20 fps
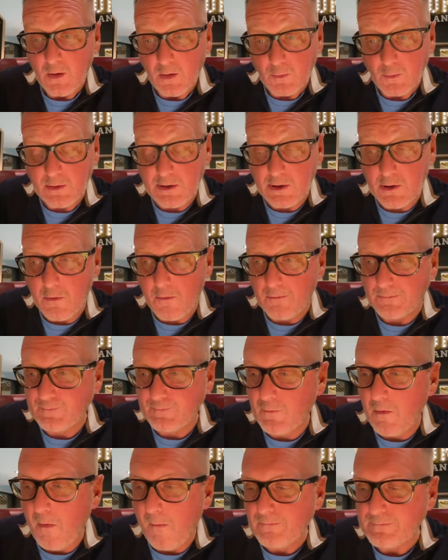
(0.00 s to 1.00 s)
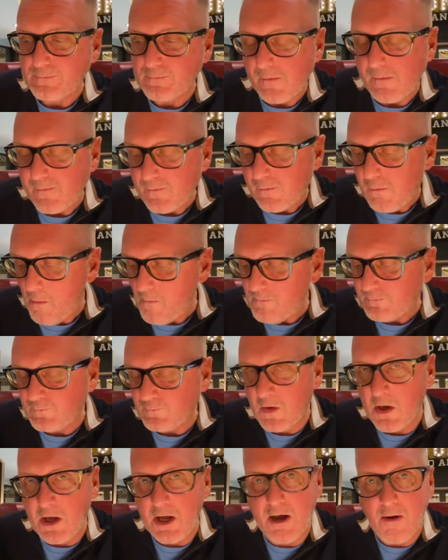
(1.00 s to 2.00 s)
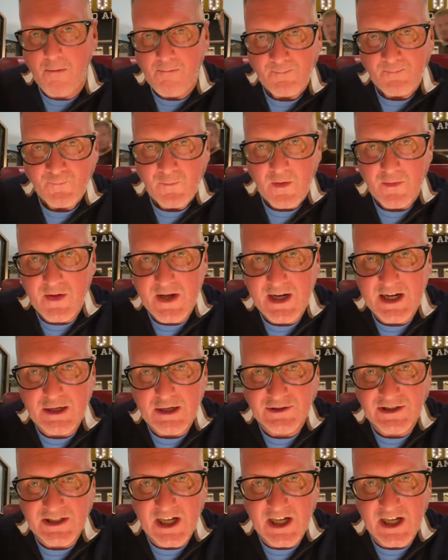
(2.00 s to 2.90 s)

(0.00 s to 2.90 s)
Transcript: Whoa. Ha, there goes the